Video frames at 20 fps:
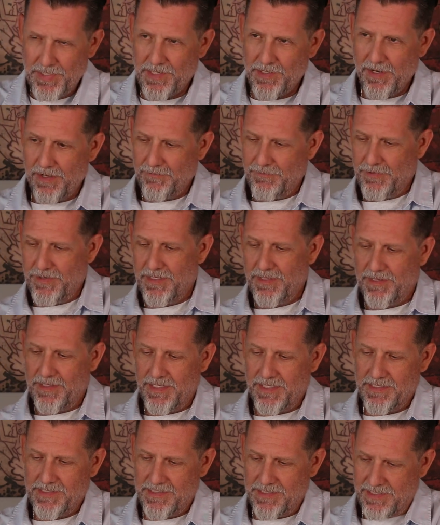confident
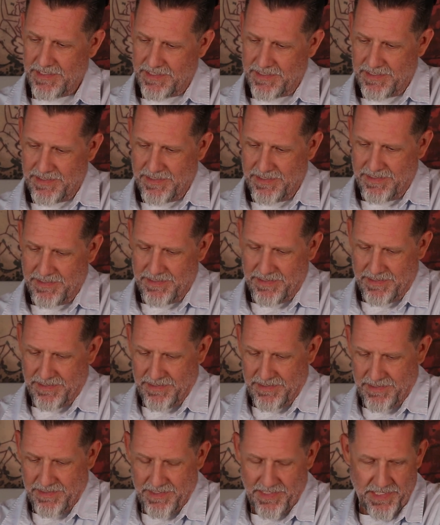that
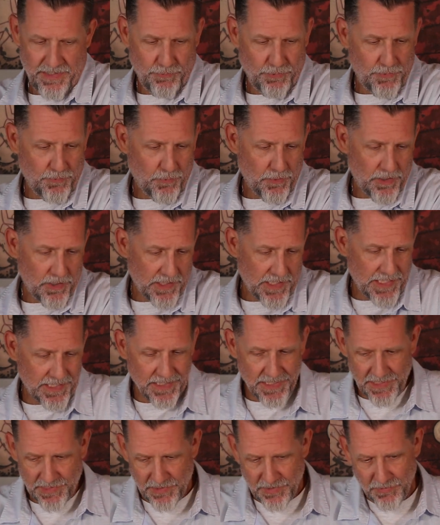it would work, at
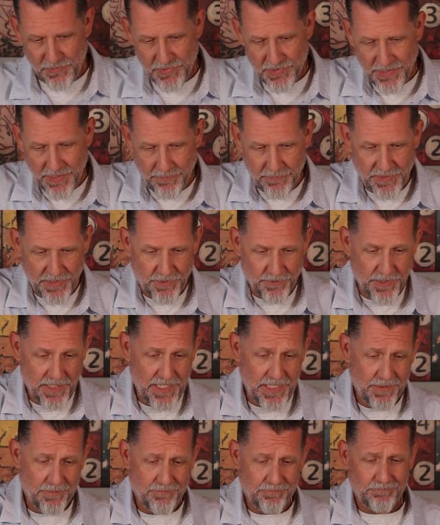least to some
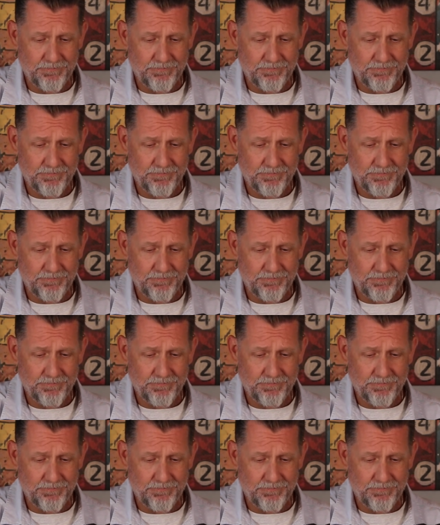degree.